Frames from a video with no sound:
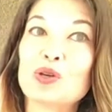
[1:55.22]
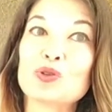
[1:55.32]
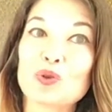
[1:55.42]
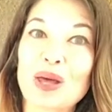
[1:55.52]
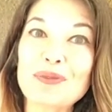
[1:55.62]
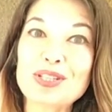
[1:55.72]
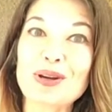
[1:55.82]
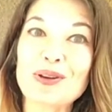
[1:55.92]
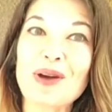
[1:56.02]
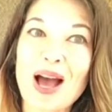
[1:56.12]
So let me
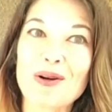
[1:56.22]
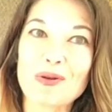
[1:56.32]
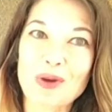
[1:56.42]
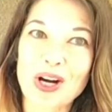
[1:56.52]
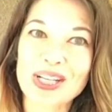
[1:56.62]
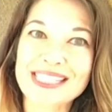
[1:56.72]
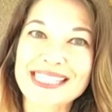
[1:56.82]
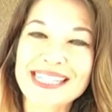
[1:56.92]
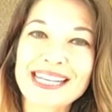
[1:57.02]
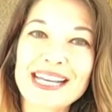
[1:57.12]
show you how it works.
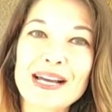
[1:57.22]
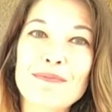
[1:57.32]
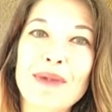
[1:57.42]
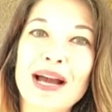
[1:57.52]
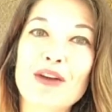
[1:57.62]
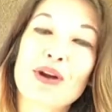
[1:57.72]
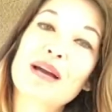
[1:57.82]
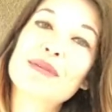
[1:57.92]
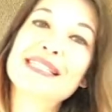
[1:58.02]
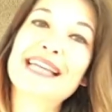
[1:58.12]
My
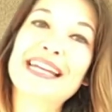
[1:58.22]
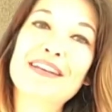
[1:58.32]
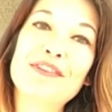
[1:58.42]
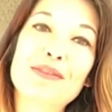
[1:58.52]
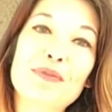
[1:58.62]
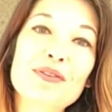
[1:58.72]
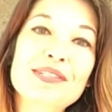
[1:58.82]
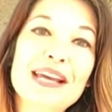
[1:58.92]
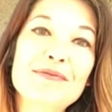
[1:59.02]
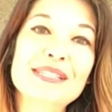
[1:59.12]
grandma's 95th
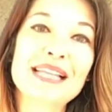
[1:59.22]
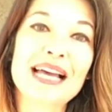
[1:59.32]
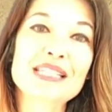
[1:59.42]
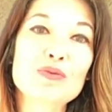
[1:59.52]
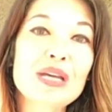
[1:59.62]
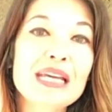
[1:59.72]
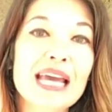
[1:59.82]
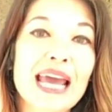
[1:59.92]
birthday was last week